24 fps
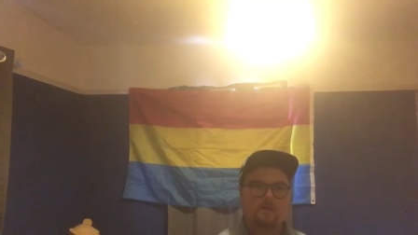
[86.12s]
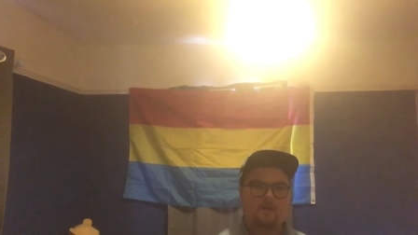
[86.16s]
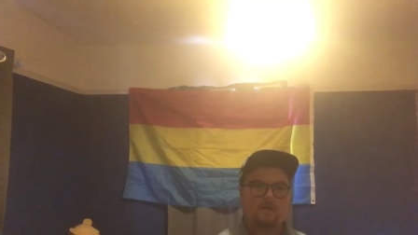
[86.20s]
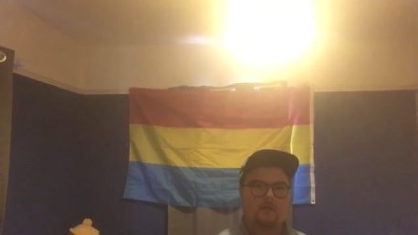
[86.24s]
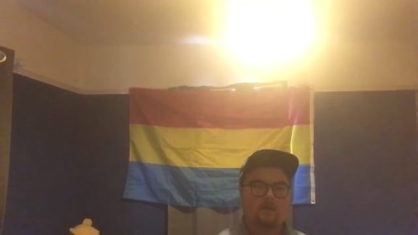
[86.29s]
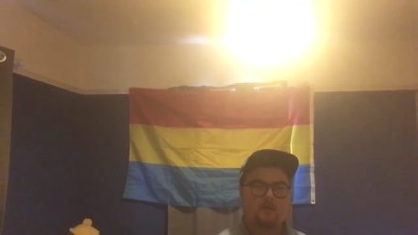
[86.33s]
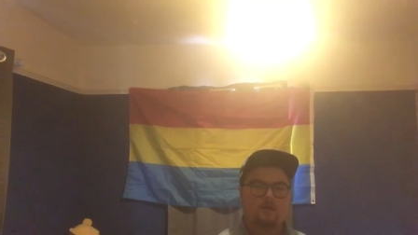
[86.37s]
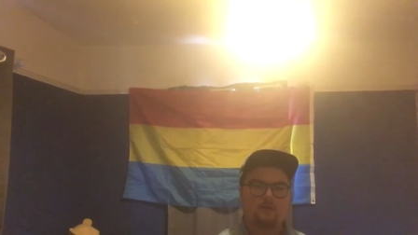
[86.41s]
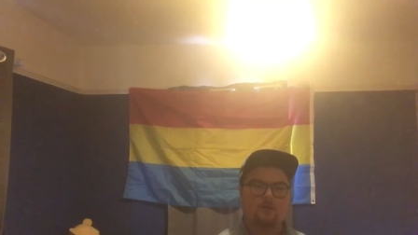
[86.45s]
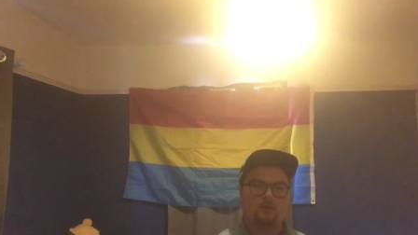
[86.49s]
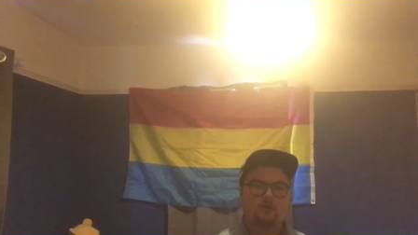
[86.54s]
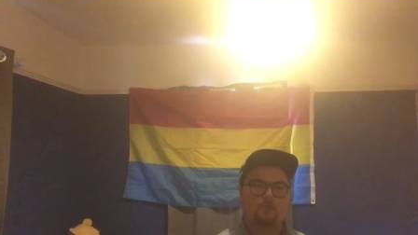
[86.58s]

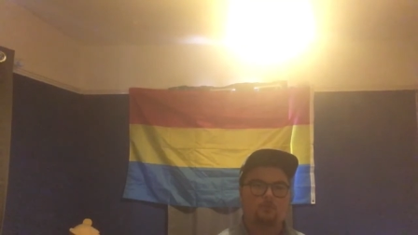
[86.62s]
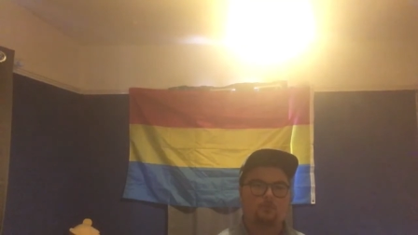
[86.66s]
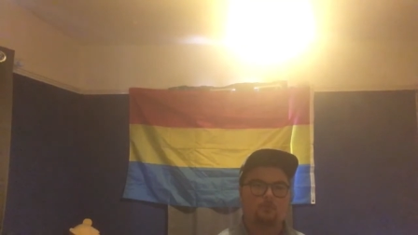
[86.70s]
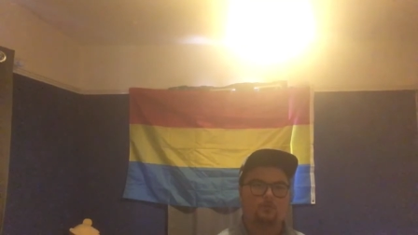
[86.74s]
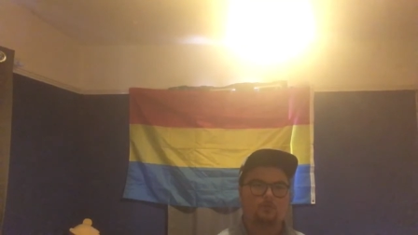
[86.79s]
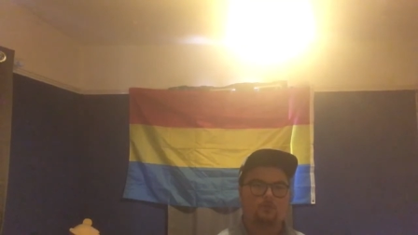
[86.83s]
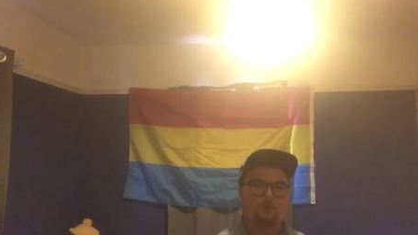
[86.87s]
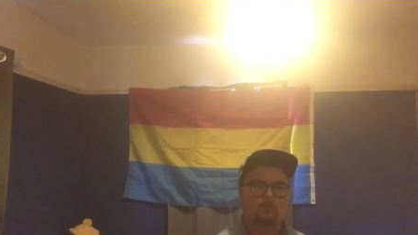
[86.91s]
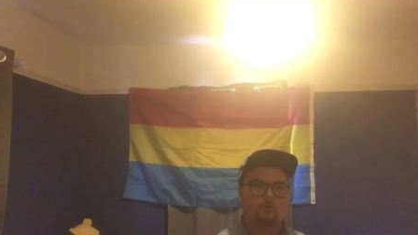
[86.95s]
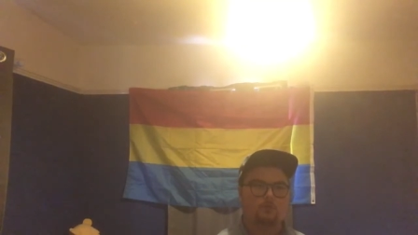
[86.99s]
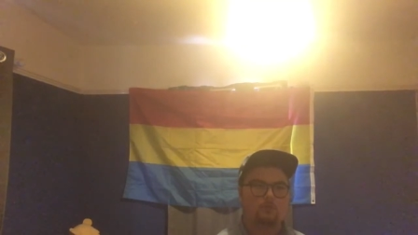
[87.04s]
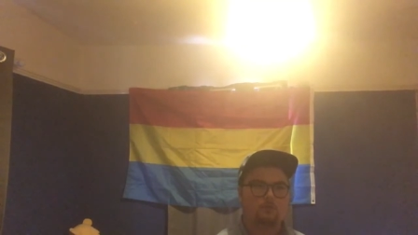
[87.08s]
And I would
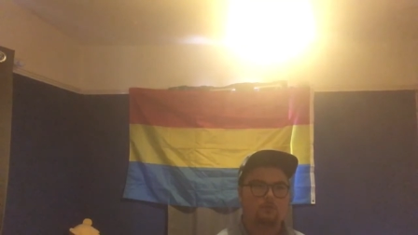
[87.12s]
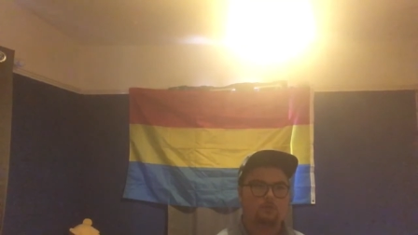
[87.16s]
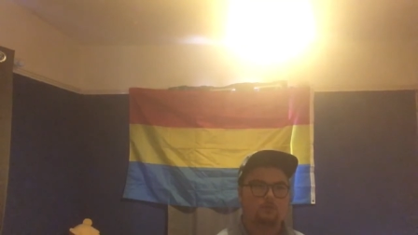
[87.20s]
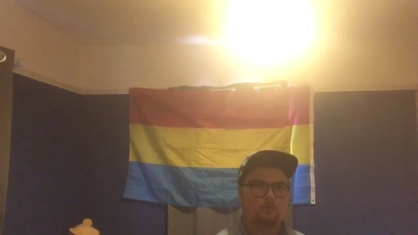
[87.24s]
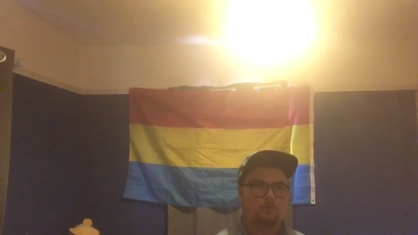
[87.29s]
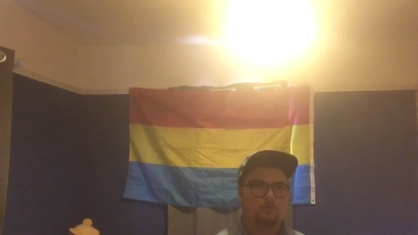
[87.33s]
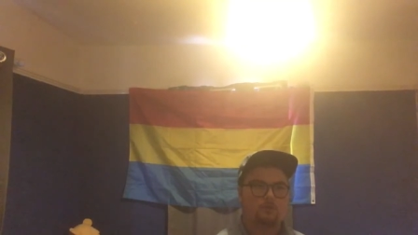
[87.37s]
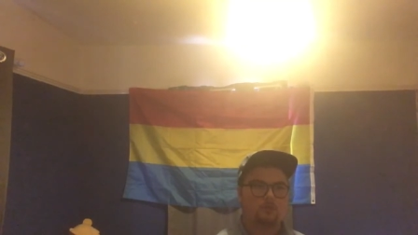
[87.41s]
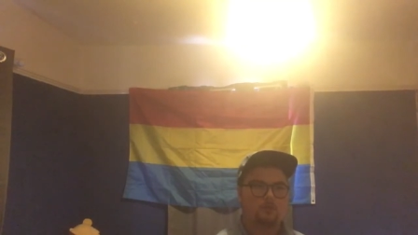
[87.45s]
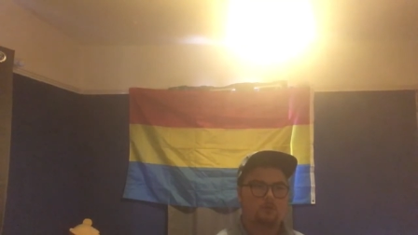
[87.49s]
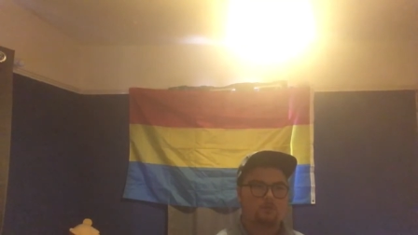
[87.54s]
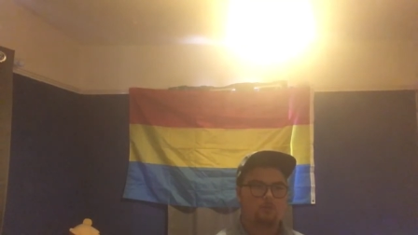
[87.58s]
want,
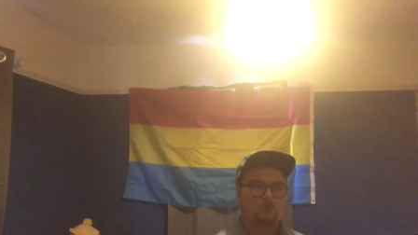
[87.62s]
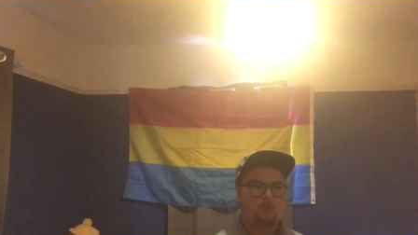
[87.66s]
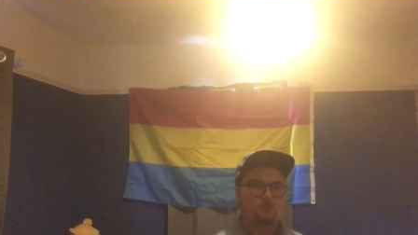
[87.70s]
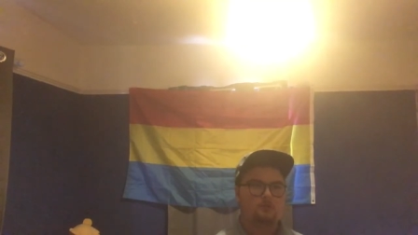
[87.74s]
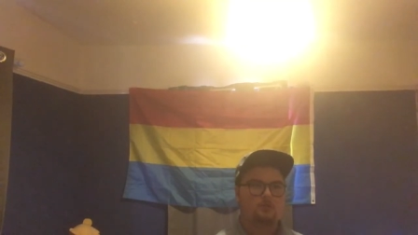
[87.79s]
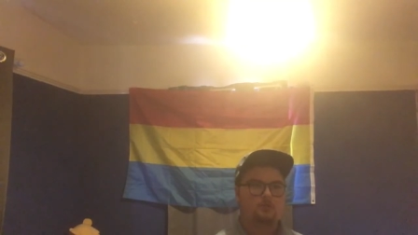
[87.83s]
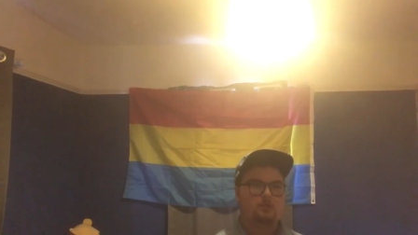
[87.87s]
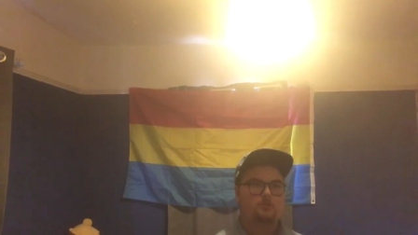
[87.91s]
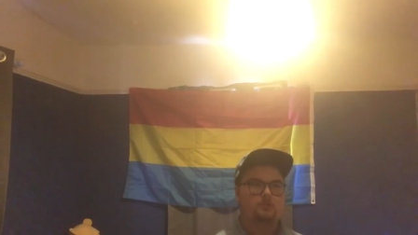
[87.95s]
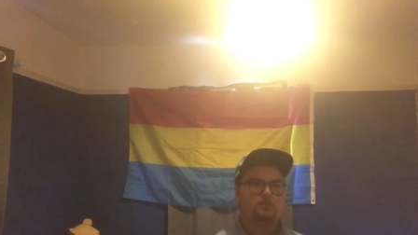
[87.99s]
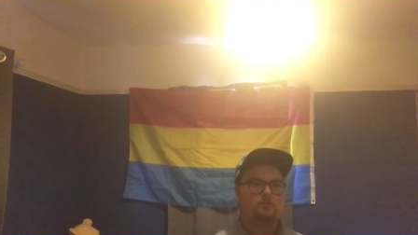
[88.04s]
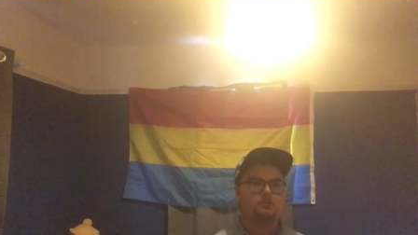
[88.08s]
you know, my
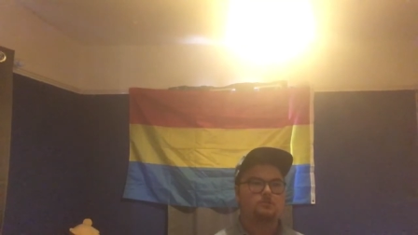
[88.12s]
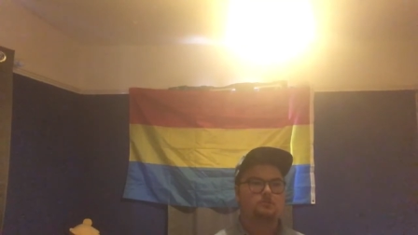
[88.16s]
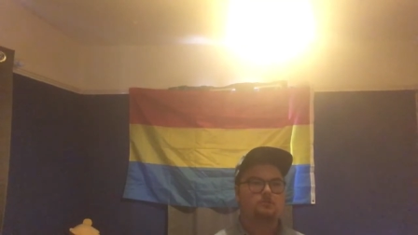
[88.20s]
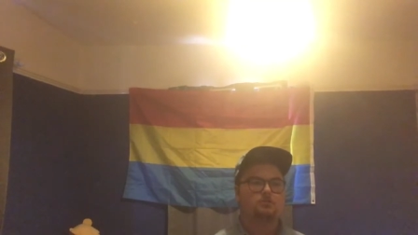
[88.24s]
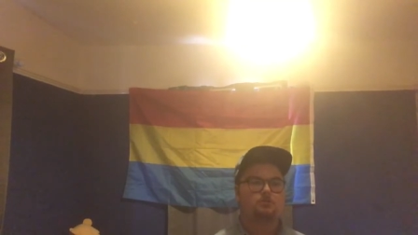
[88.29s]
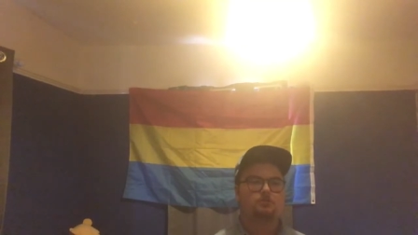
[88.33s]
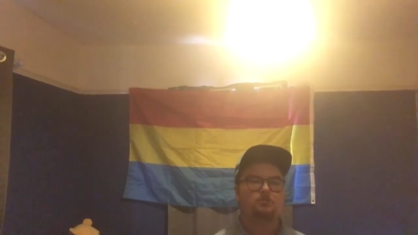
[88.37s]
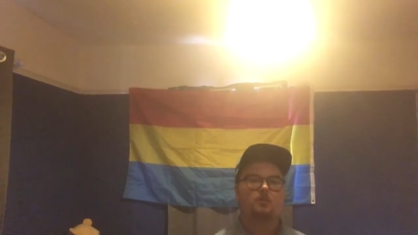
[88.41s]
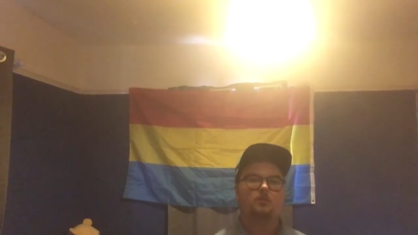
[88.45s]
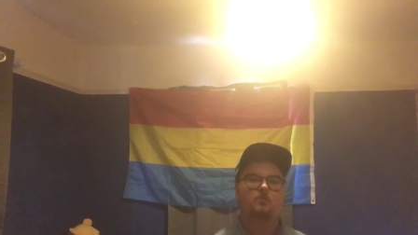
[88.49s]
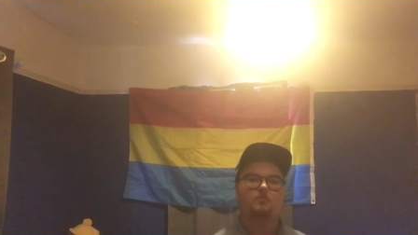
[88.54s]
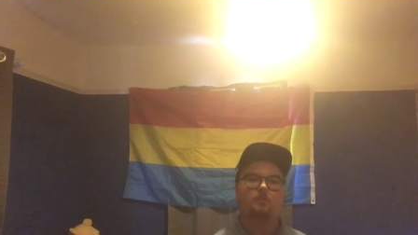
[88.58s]
challenge is to
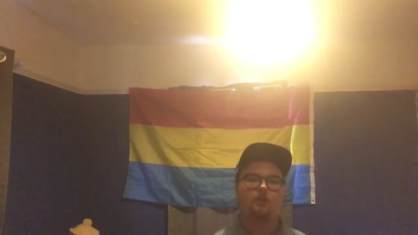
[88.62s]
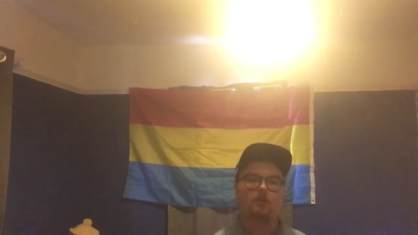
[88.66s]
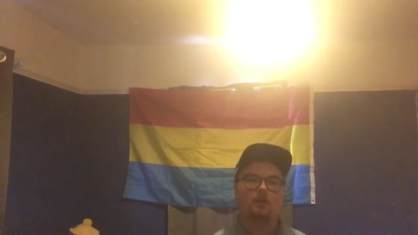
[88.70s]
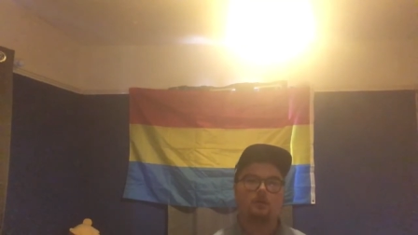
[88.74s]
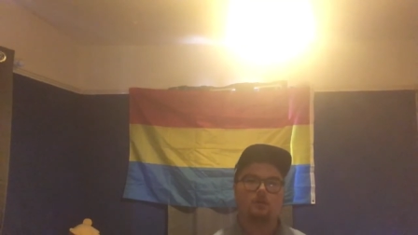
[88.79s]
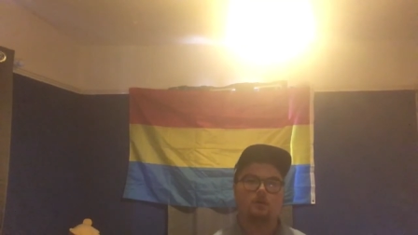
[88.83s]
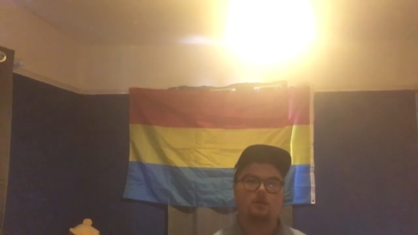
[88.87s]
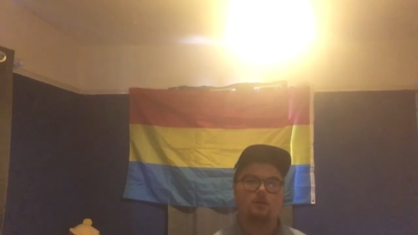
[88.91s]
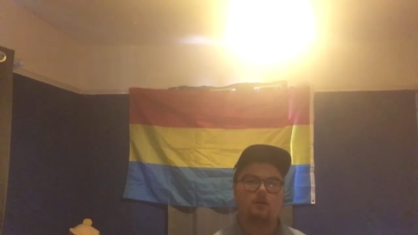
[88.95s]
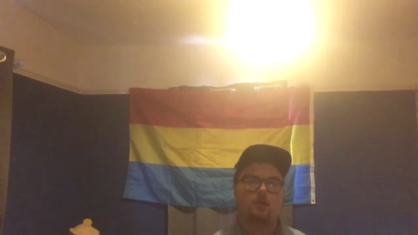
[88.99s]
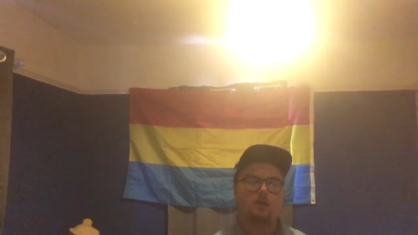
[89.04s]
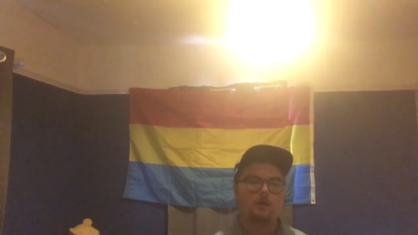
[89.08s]
try and beat her.